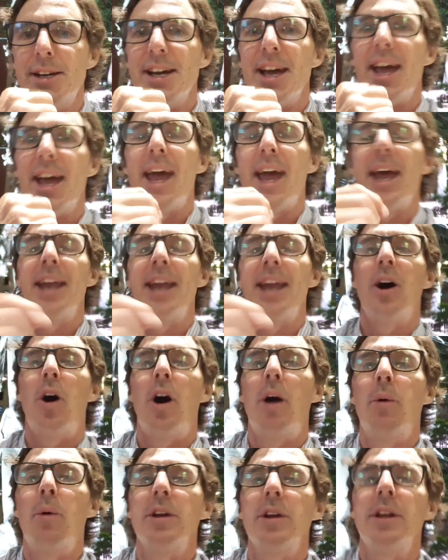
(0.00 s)
and
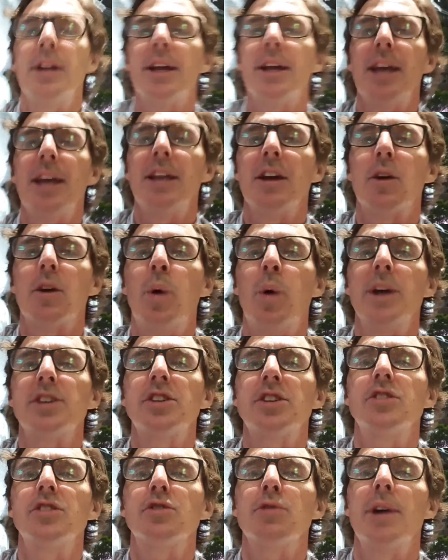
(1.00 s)
I want you to get your
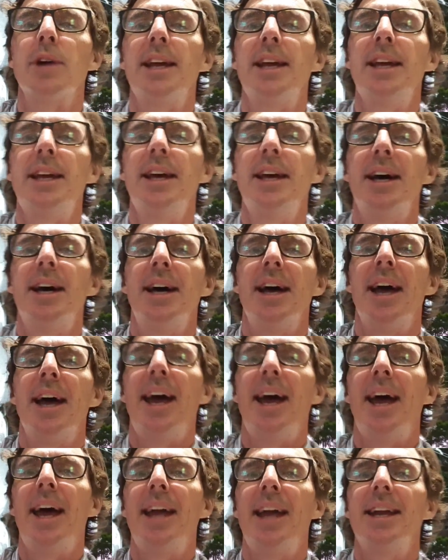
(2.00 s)
questions ready,
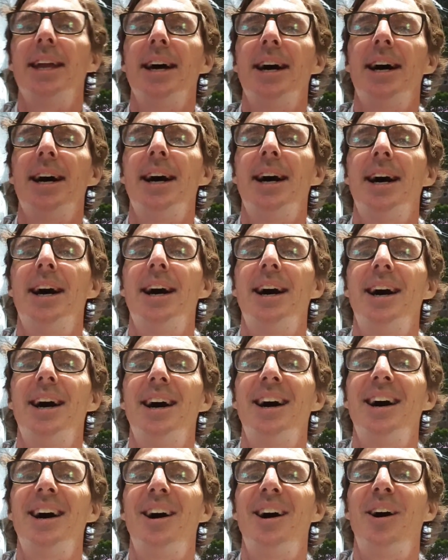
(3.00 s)
and
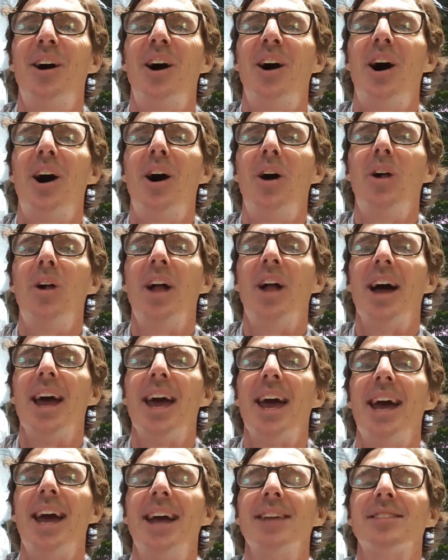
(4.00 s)
I'll
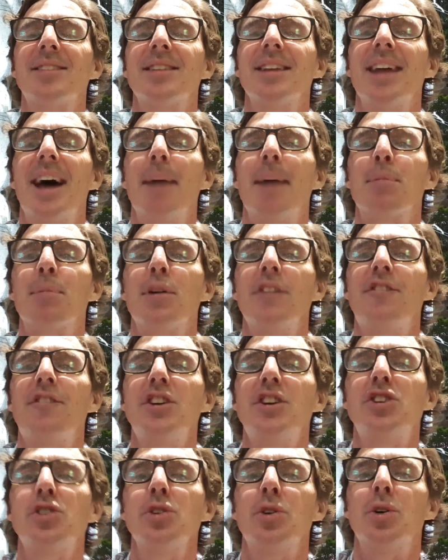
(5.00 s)
answer that.
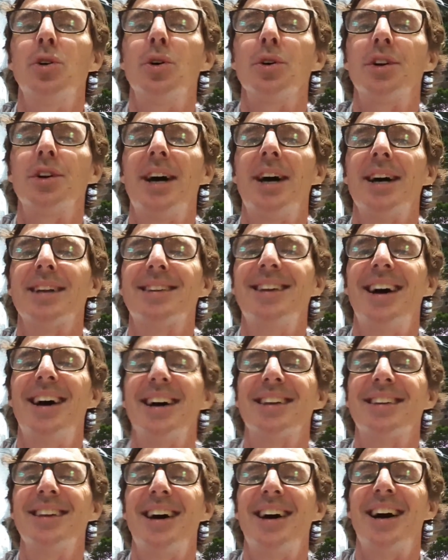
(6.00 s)
Prithvi Shaw, duck,
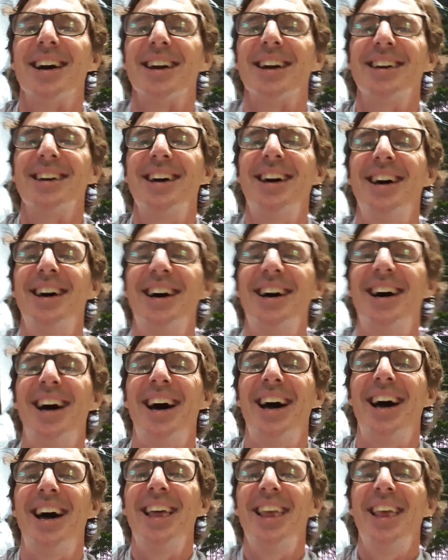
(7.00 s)
duck, duck.
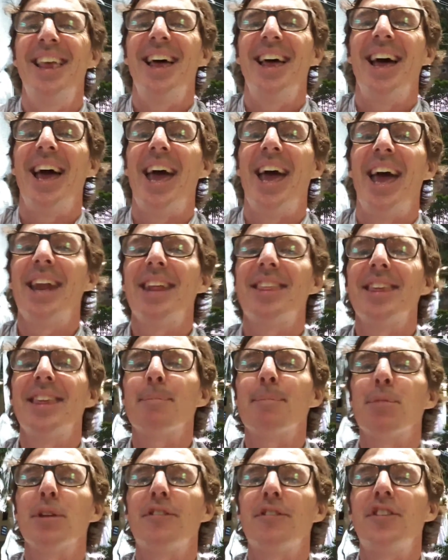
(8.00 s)
How do you
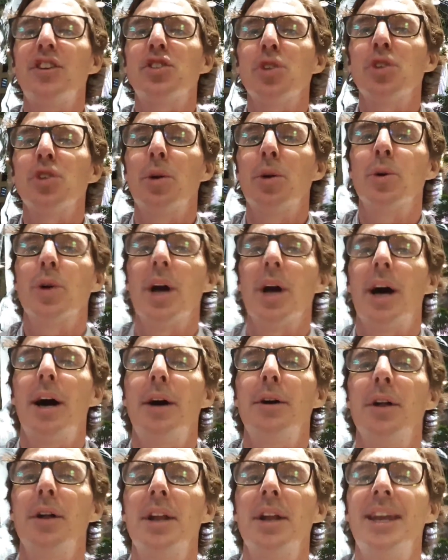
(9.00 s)
think Prithvi Shaw will
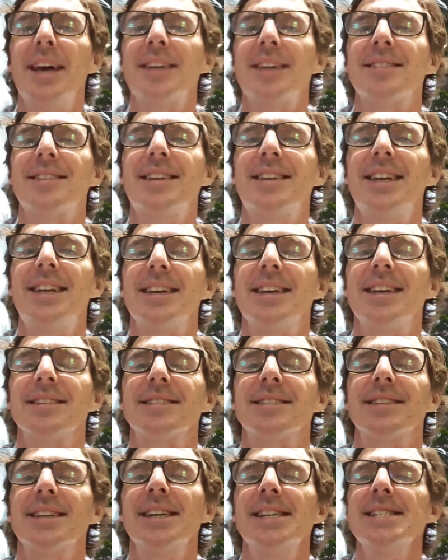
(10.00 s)
go next
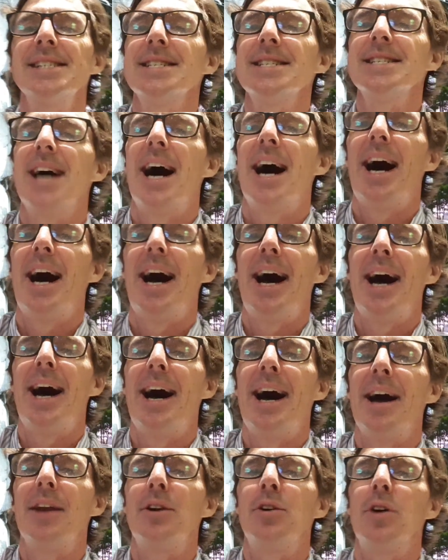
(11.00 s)
innings?
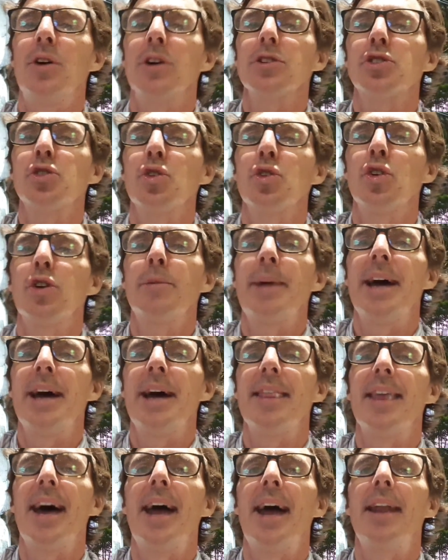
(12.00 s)
Not sure
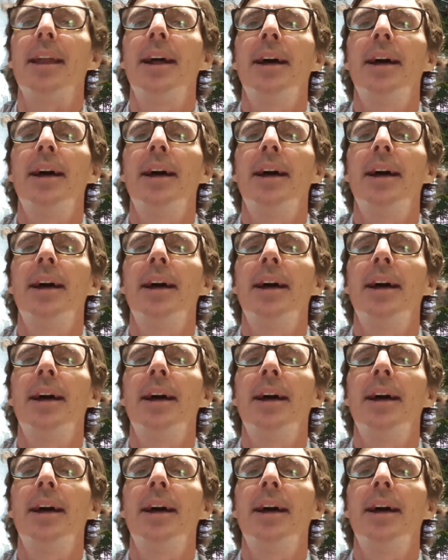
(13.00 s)
about that.